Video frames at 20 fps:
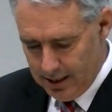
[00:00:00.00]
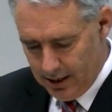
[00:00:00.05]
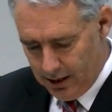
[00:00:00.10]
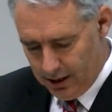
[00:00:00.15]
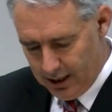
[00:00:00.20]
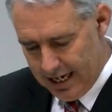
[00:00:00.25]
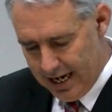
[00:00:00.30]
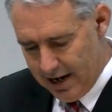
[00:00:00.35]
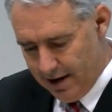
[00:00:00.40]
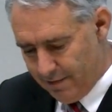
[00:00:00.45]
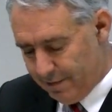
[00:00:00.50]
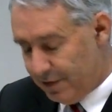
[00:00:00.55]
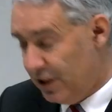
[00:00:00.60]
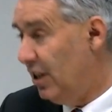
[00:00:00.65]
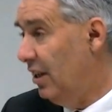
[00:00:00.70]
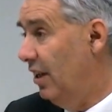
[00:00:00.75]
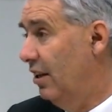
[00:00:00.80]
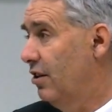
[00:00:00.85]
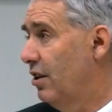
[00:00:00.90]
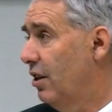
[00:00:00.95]
I have
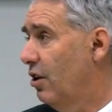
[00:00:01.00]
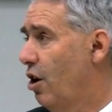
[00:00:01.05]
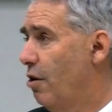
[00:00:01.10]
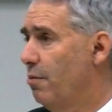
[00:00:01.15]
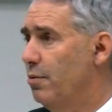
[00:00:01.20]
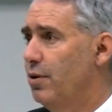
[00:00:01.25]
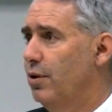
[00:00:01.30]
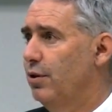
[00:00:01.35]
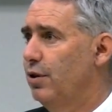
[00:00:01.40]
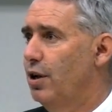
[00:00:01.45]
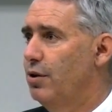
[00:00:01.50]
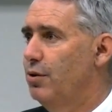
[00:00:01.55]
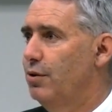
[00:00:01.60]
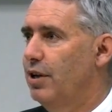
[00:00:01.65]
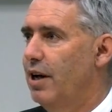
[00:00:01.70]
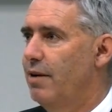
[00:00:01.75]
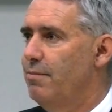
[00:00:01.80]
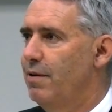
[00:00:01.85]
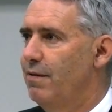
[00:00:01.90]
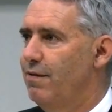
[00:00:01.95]
chaired the Commonwealth Local
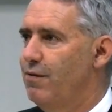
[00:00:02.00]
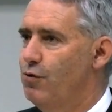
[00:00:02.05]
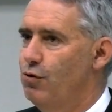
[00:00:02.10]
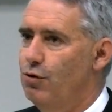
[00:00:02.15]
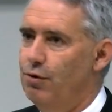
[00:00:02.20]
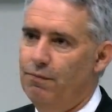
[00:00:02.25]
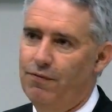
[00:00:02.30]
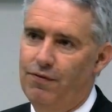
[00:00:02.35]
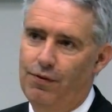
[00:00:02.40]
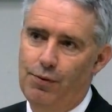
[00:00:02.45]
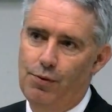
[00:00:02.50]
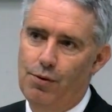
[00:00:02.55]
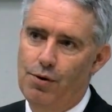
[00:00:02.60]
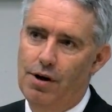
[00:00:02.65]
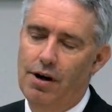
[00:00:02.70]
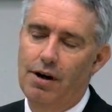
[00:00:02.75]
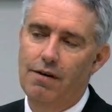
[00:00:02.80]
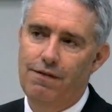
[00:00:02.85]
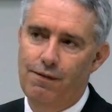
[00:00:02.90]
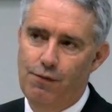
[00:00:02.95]
Government Forum
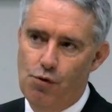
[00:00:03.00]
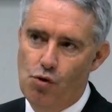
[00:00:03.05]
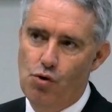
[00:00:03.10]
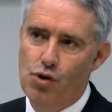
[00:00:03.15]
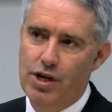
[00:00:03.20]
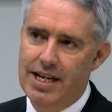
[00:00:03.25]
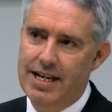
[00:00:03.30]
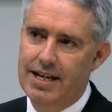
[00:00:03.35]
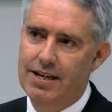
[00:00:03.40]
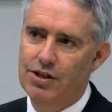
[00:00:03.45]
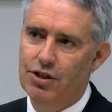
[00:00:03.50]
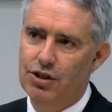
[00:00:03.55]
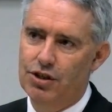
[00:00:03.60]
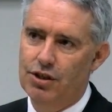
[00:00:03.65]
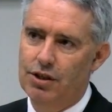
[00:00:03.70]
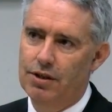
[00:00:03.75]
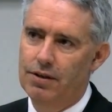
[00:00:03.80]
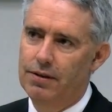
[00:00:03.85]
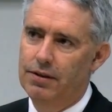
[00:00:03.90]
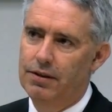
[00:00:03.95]
for 4
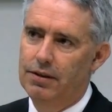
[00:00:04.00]
years.